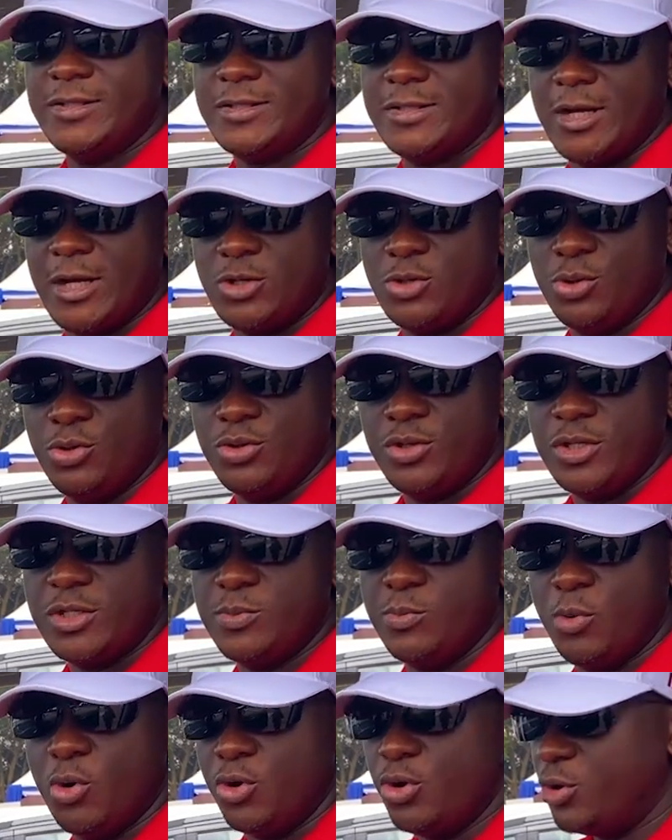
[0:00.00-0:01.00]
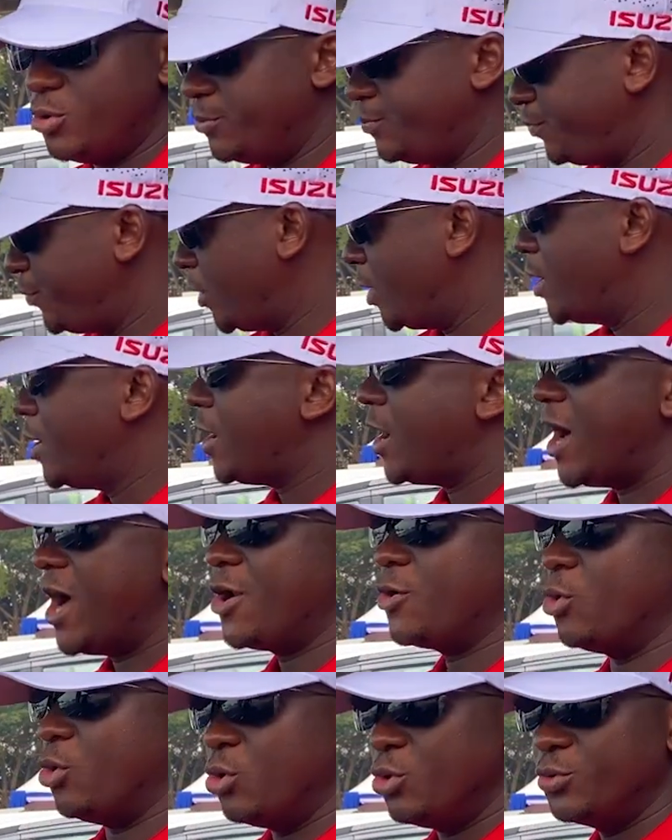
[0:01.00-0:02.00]
start on this model
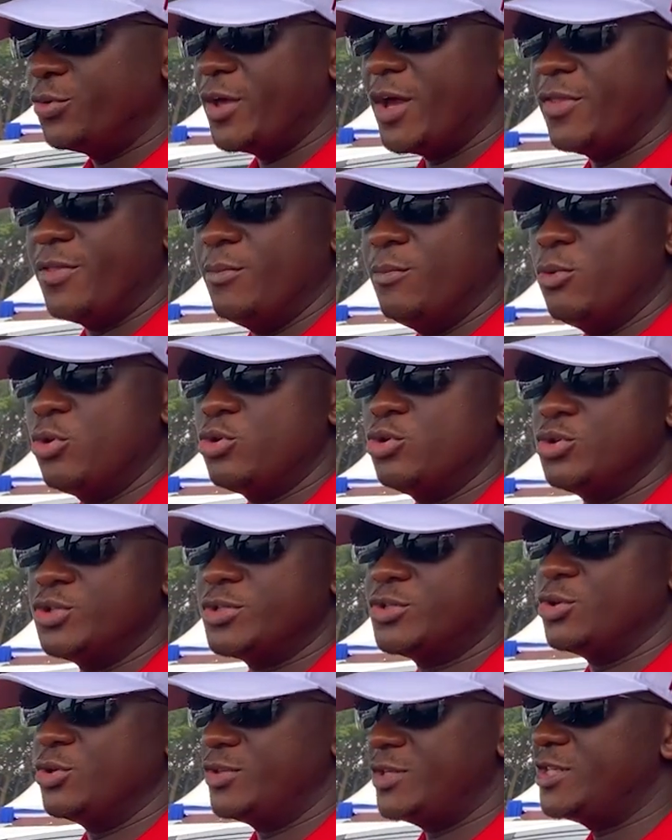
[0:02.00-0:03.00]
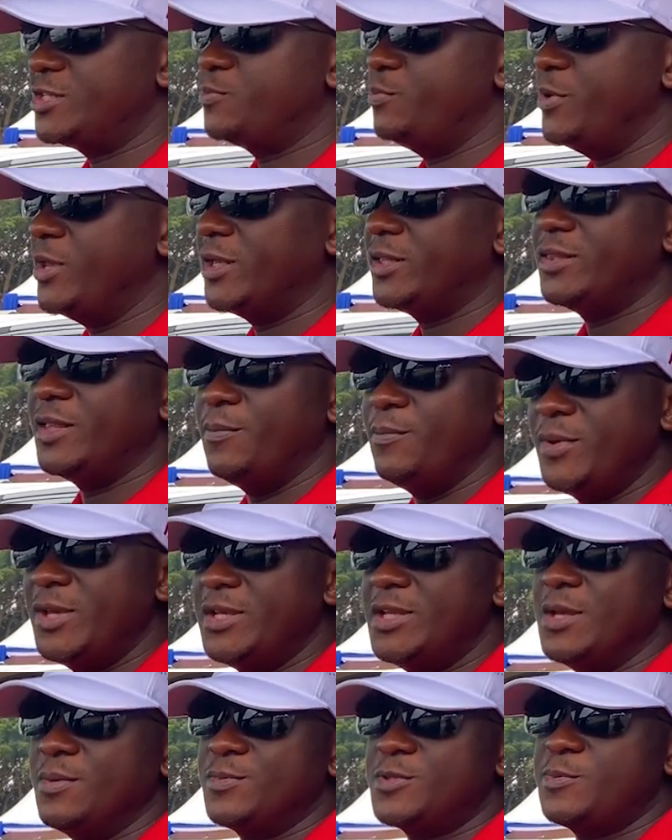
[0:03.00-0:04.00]
and all the other models so this being the
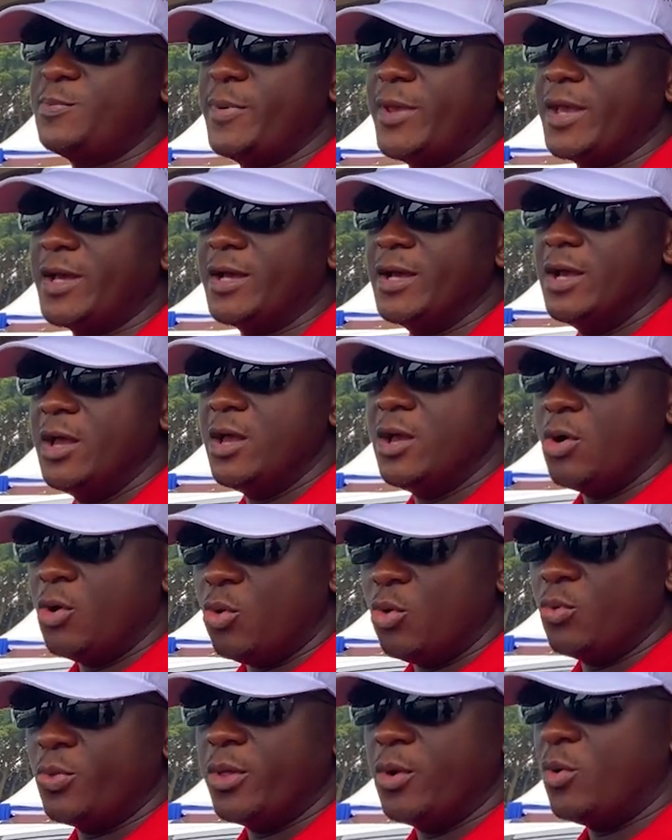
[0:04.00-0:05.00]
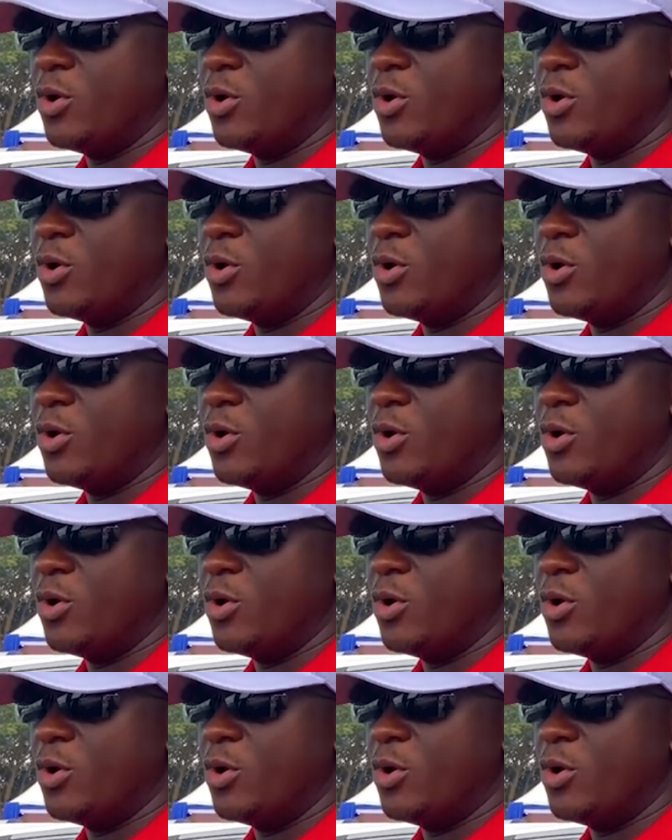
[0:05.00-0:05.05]
medium spec on the